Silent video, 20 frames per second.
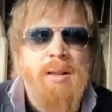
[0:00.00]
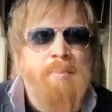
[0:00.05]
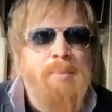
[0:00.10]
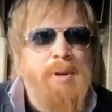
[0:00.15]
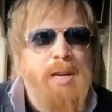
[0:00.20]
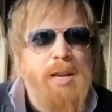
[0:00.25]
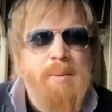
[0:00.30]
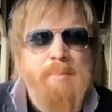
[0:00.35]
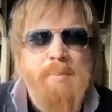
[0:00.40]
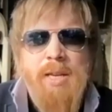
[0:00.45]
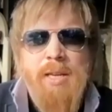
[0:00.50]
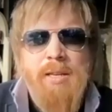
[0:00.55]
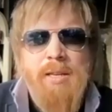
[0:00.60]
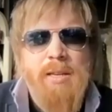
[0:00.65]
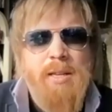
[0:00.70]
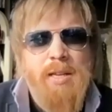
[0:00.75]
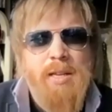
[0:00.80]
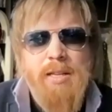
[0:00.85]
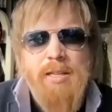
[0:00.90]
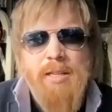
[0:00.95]
But I
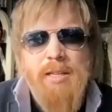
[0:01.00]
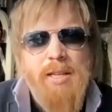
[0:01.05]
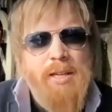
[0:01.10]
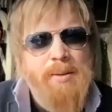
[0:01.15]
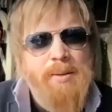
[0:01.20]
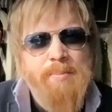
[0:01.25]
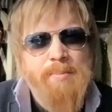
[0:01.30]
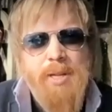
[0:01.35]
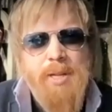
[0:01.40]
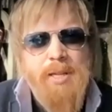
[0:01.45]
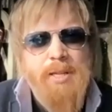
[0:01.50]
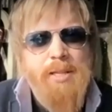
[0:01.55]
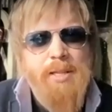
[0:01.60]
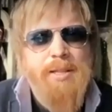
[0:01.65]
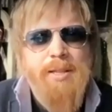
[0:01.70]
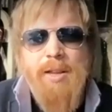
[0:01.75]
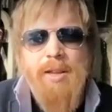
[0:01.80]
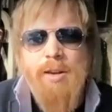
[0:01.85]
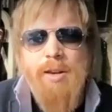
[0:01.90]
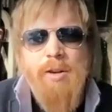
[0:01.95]
mean,
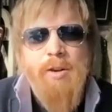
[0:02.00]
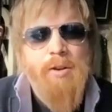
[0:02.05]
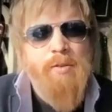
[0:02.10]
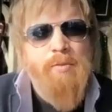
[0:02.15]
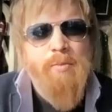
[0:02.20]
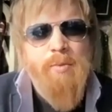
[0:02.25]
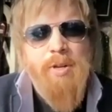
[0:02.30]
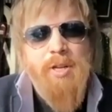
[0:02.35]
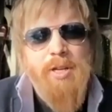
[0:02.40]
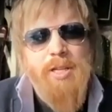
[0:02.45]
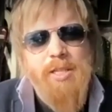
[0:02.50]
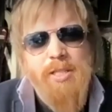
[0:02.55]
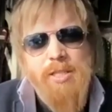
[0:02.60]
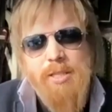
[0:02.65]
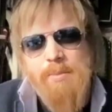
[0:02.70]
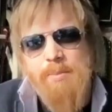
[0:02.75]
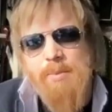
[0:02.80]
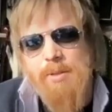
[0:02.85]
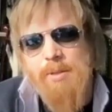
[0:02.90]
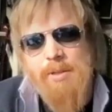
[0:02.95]
a lot of work has
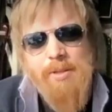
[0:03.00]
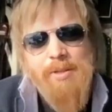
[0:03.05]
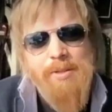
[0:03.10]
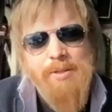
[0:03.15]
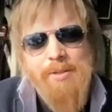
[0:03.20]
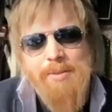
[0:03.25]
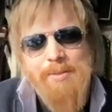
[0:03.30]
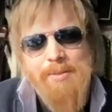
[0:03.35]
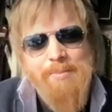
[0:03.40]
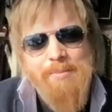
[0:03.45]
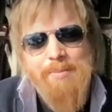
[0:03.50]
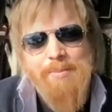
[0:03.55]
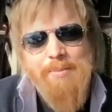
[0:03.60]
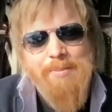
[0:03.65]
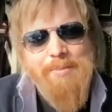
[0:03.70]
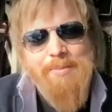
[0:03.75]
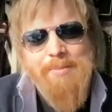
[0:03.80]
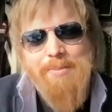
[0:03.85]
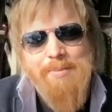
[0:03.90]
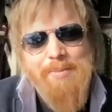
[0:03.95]
to be
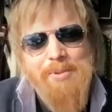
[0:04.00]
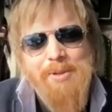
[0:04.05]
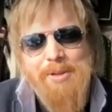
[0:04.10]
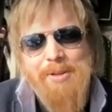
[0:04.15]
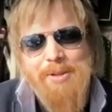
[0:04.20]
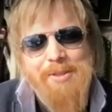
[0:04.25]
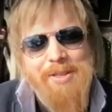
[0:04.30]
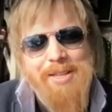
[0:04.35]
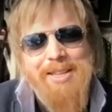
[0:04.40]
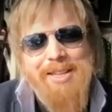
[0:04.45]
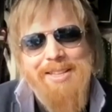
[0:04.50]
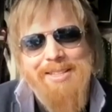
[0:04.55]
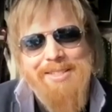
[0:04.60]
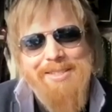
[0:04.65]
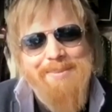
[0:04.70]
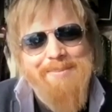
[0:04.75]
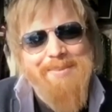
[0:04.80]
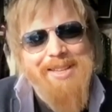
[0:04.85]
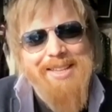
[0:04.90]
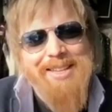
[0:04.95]
put on
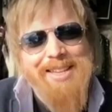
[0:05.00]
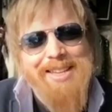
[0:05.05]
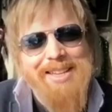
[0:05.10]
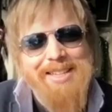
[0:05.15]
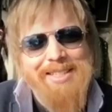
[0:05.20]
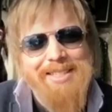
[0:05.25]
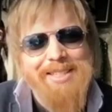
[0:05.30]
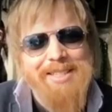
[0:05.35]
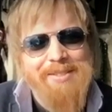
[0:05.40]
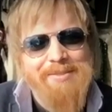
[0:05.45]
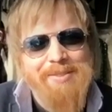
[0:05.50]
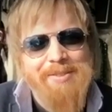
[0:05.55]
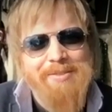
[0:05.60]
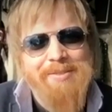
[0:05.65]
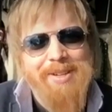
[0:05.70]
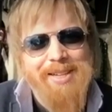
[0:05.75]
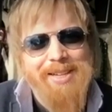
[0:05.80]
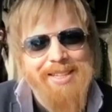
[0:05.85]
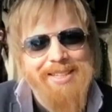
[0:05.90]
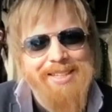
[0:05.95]
to make any sense,
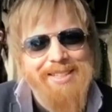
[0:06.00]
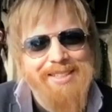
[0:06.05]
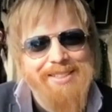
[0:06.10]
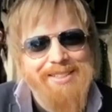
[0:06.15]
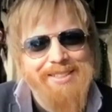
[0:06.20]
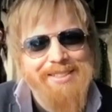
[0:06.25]
really.